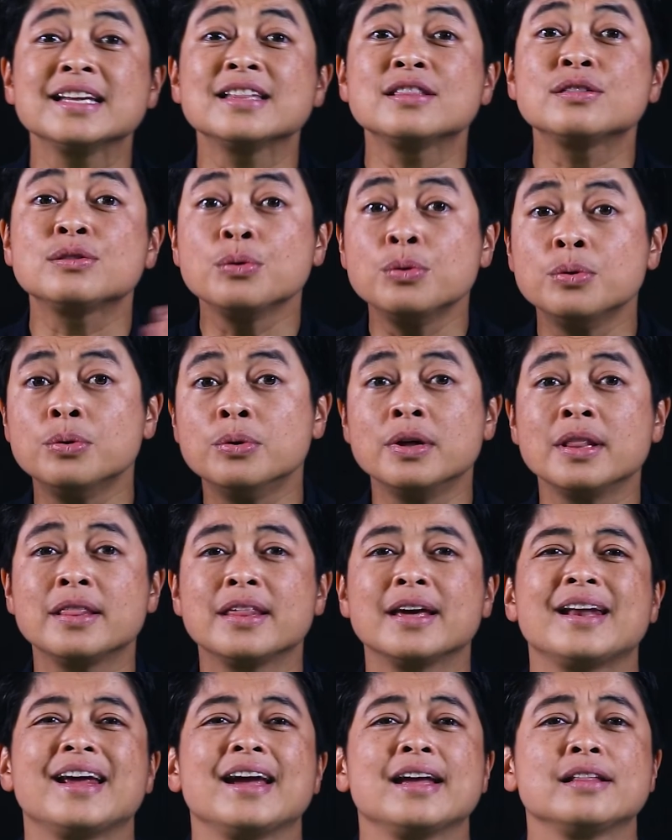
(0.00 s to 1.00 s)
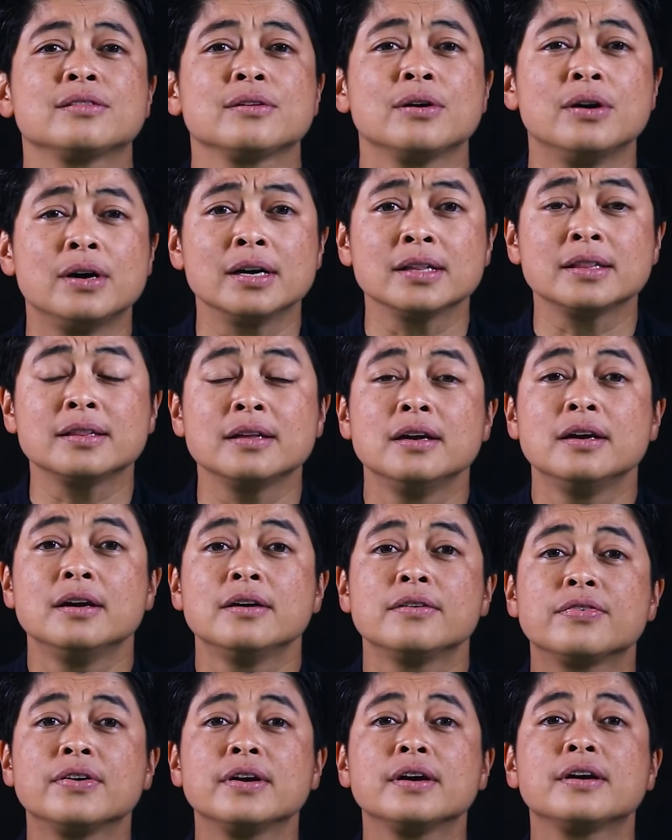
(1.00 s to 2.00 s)
a tool that I taught
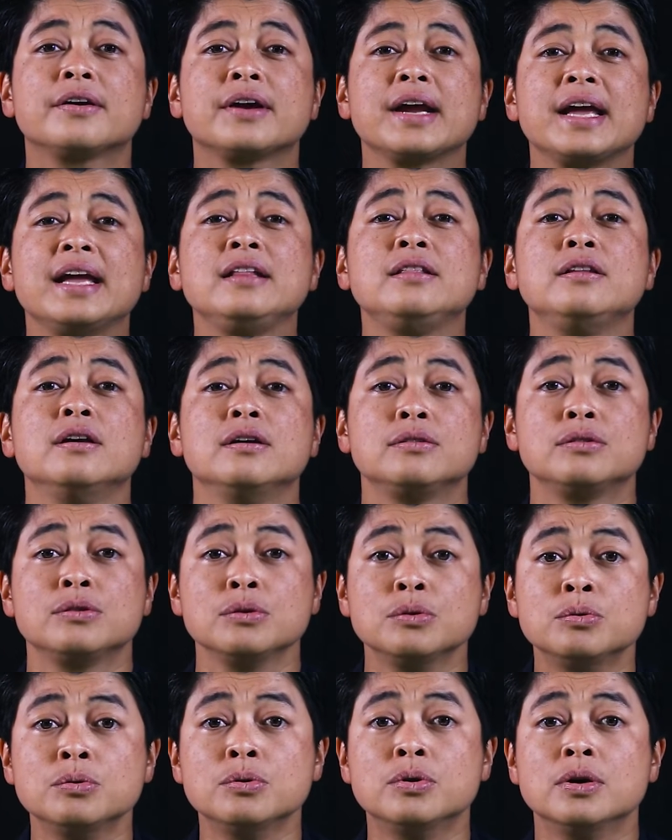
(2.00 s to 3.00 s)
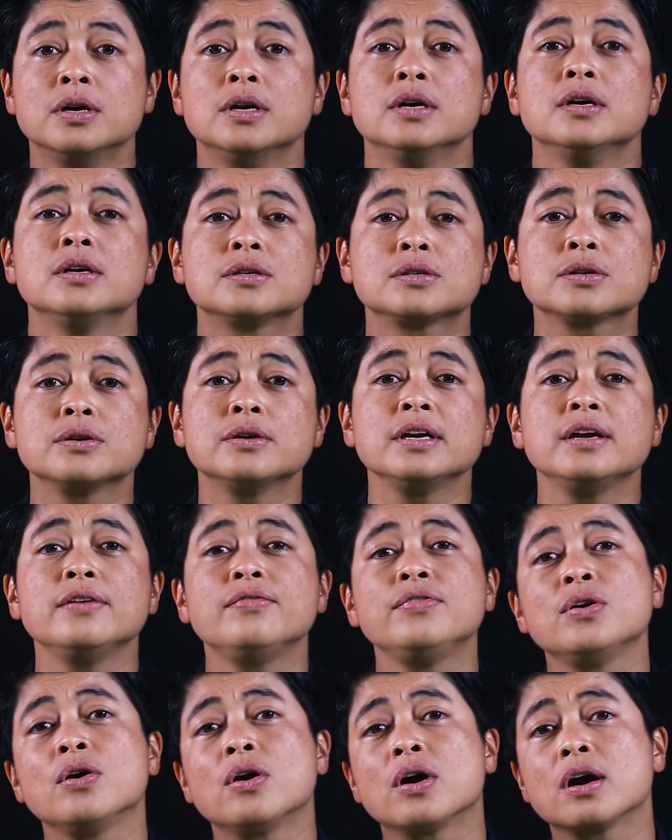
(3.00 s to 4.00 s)
for grade 2. So
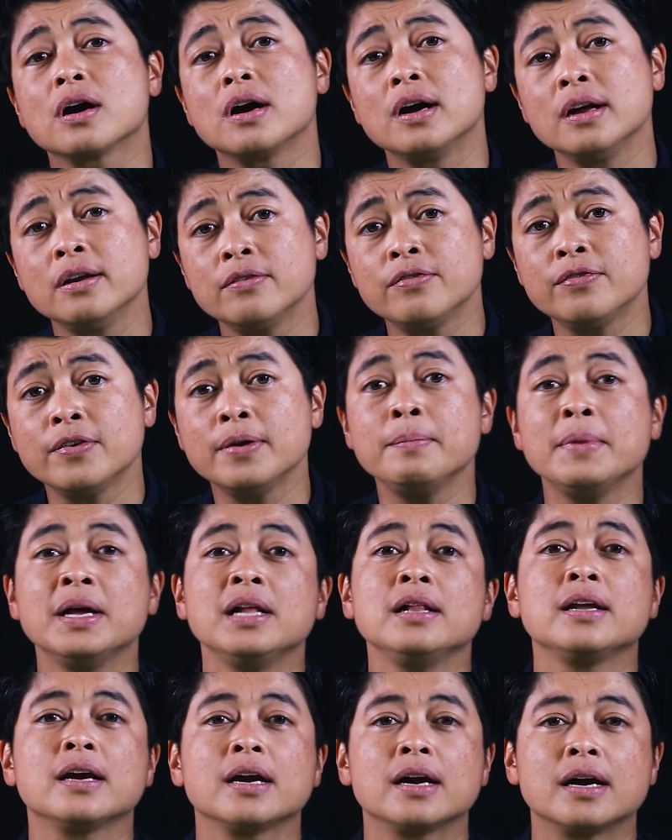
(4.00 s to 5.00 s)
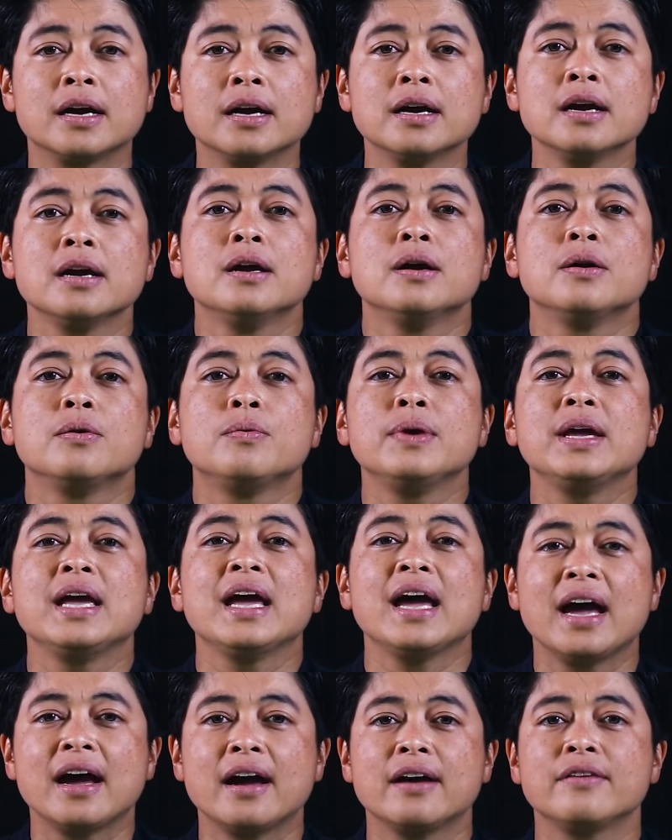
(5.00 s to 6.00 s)
if you are unfamiliar, we
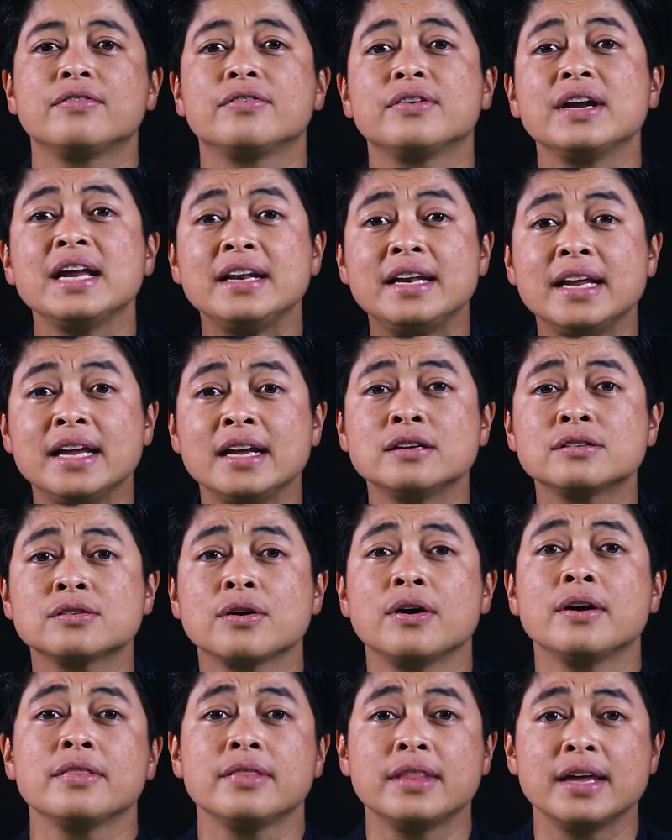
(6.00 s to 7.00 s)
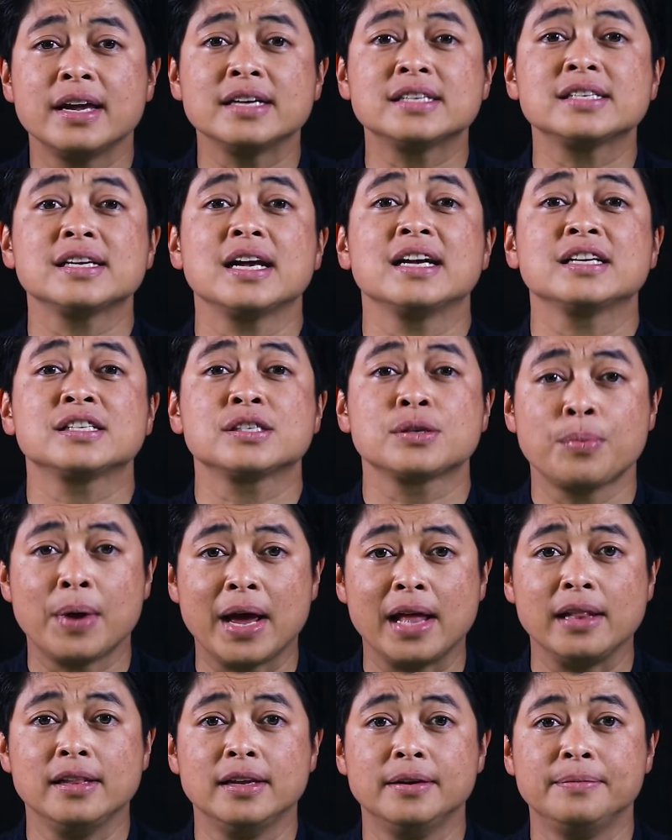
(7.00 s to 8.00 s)
have readings on this as
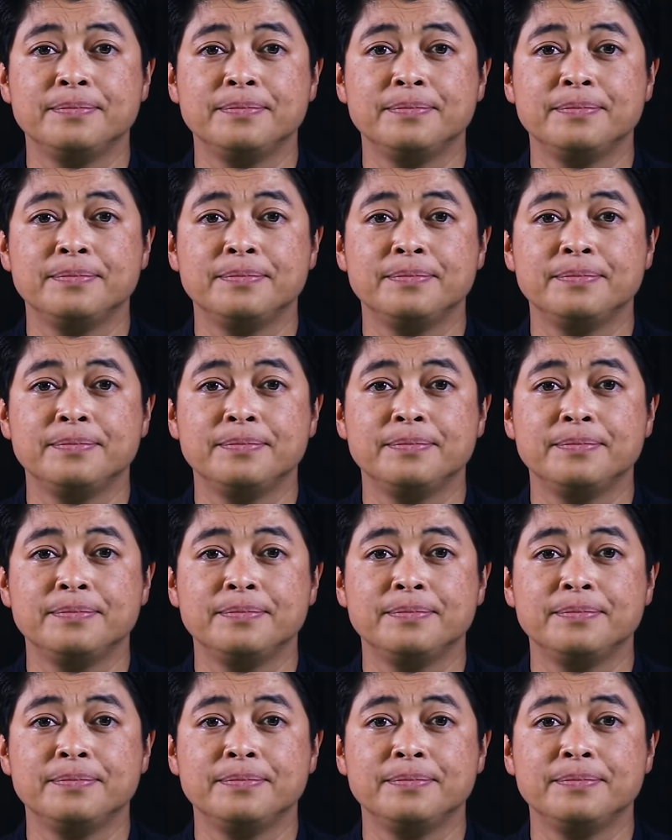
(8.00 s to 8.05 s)
well.